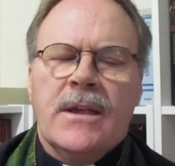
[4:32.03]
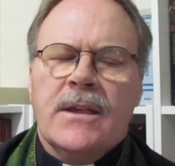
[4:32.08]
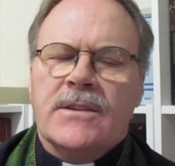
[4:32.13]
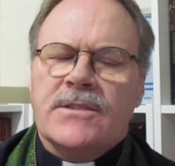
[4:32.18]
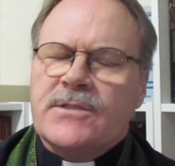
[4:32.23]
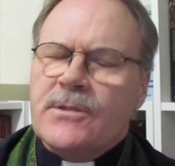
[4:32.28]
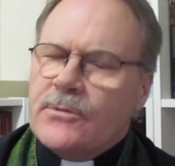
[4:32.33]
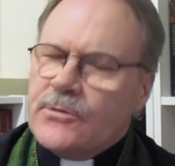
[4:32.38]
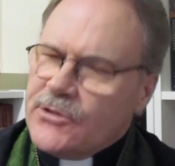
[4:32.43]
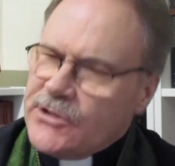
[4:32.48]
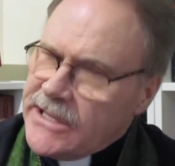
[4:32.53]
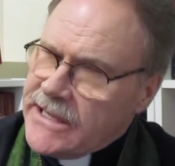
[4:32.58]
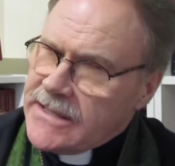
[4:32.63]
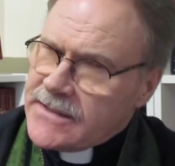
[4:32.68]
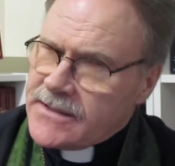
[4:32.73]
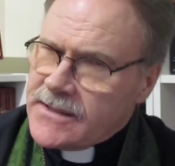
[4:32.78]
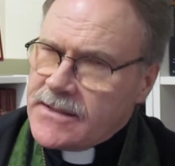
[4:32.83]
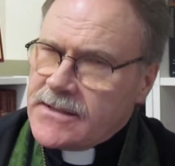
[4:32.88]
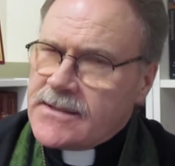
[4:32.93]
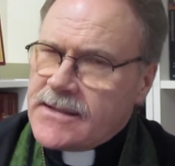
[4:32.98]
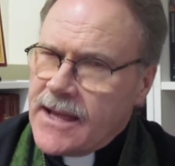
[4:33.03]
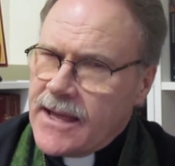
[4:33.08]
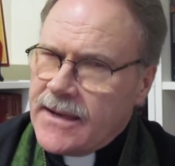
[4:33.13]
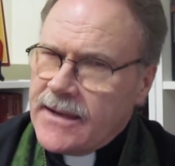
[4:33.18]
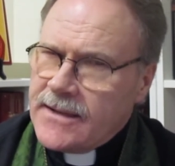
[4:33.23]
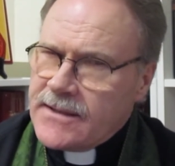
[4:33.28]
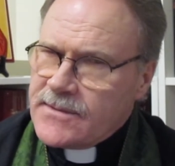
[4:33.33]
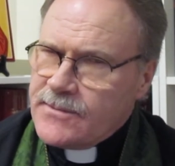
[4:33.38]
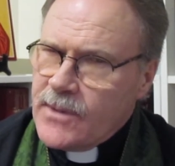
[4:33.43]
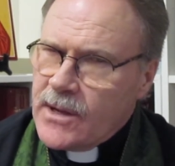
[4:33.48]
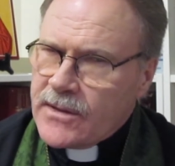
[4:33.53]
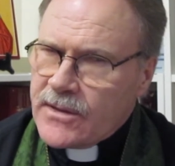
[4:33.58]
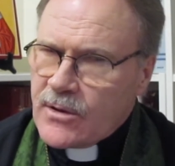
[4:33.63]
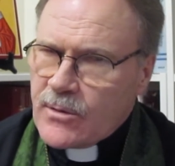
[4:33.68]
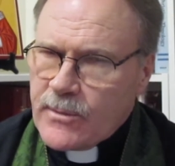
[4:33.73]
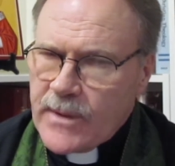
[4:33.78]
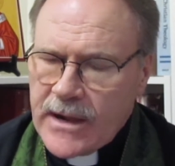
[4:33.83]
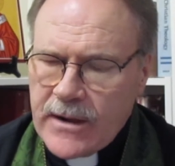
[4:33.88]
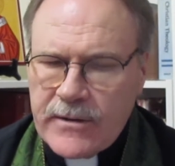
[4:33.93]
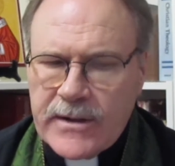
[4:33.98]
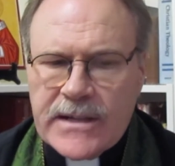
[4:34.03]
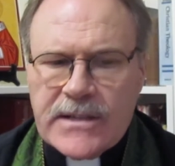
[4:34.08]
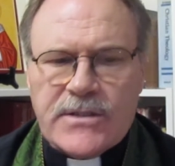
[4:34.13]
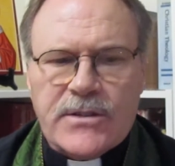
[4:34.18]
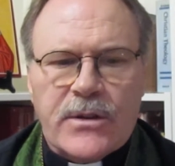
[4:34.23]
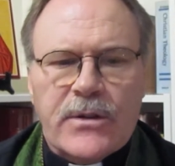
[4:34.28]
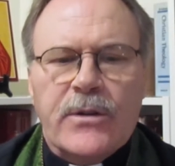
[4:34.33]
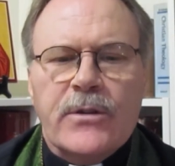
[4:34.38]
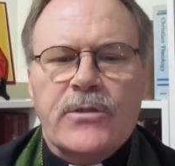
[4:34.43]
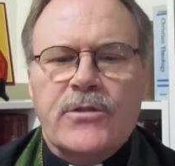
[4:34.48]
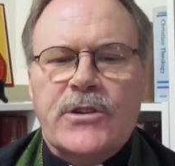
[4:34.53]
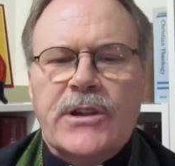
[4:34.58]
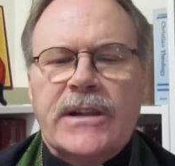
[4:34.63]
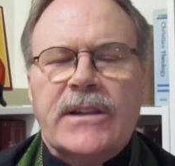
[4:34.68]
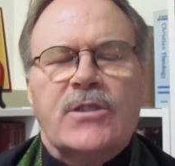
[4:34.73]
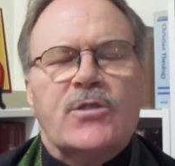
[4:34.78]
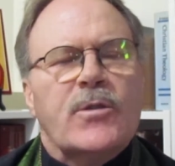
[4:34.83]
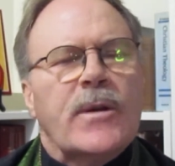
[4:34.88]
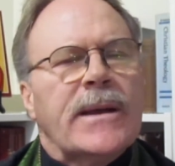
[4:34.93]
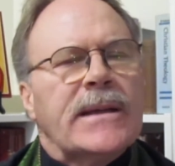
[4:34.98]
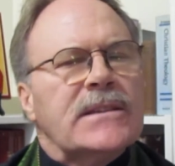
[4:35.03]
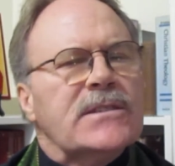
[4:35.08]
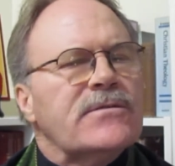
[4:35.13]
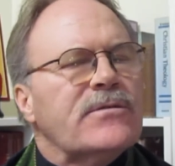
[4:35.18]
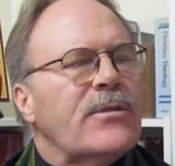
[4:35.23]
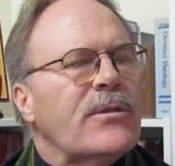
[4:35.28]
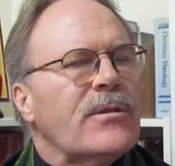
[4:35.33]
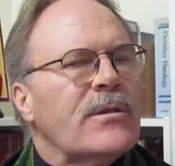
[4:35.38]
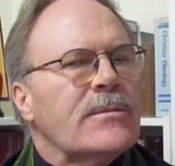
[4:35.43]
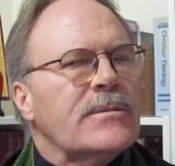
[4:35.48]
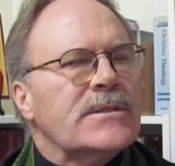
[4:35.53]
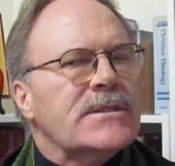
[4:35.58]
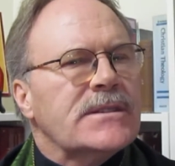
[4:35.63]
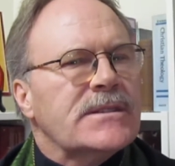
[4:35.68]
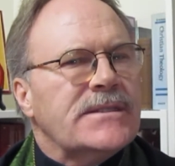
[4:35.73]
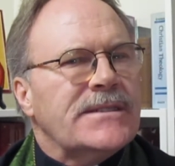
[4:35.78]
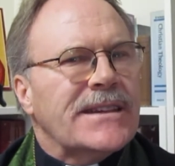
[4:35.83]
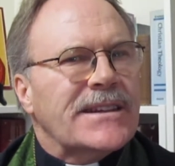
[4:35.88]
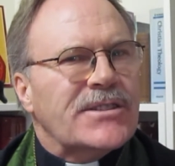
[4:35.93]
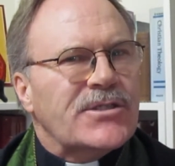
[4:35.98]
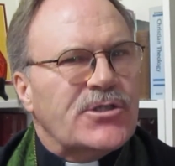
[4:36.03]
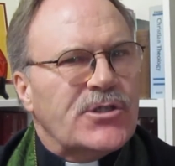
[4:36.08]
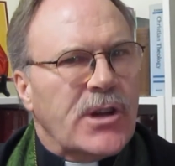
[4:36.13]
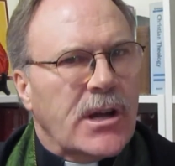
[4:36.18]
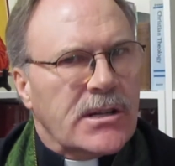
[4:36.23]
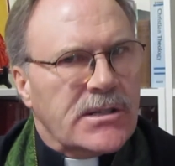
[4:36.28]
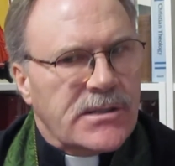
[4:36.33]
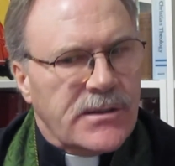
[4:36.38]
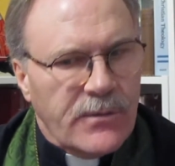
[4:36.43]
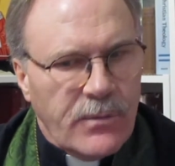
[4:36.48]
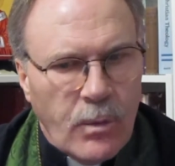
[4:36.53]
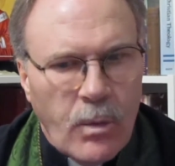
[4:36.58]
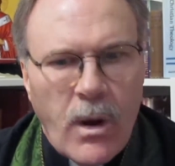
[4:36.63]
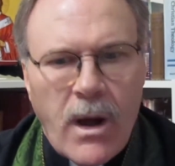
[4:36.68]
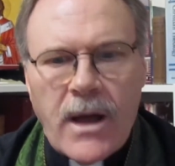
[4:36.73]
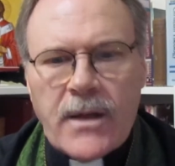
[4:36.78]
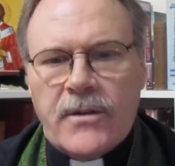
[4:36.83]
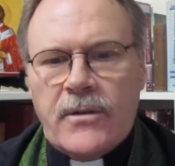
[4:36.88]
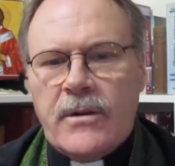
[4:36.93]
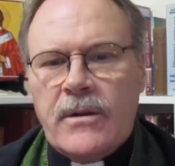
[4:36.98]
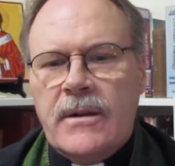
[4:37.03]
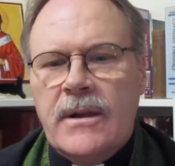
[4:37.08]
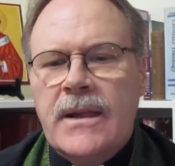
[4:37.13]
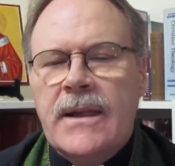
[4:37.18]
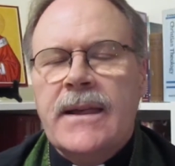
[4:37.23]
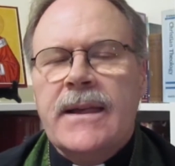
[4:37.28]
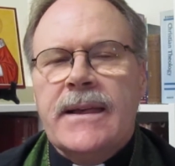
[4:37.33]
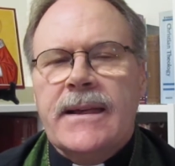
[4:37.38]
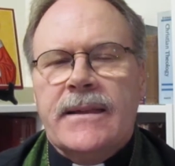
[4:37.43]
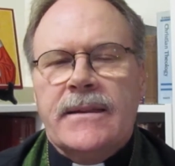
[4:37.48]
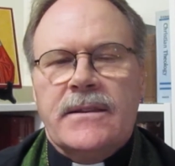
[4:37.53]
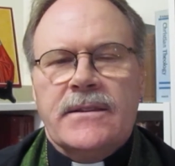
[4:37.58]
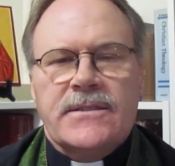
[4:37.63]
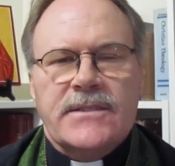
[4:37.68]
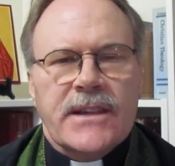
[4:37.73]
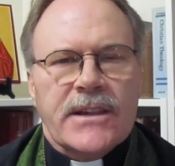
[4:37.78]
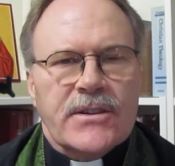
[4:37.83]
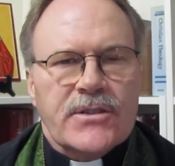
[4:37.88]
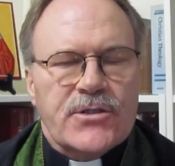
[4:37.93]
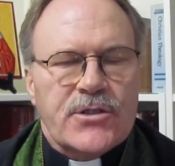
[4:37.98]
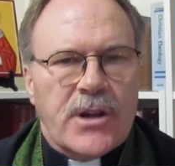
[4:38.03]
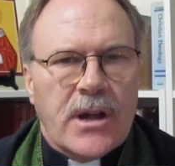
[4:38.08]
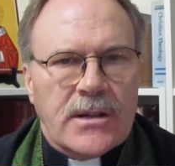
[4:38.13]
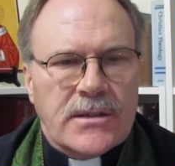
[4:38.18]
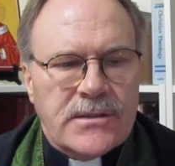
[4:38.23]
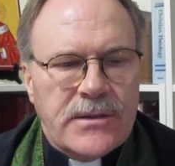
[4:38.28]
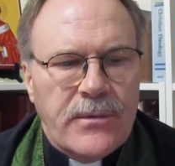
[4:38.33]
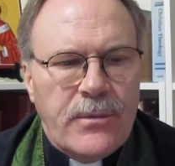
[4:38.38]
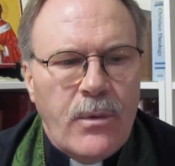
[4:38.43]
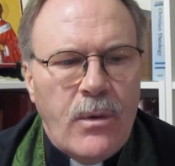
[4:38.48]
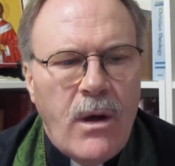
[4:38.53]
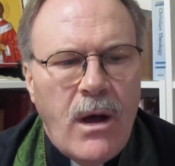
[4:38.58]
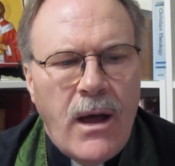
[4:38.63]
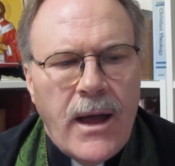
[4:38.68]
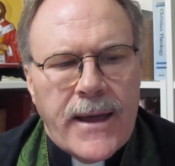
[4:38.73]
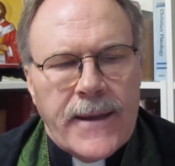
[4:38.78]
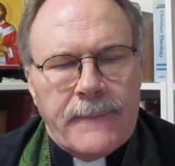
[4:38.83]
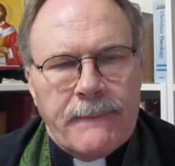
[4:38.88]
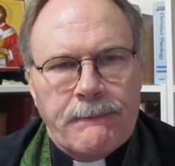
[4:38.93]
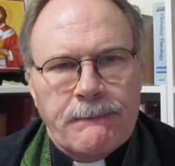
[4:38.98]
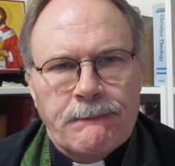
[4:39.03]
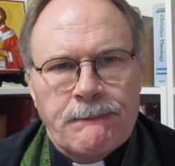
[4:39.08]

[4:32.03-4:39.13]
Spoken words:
So Jesus, at his mother Mary's urging, transforms 6 jugs of water into 6 jugs of wine.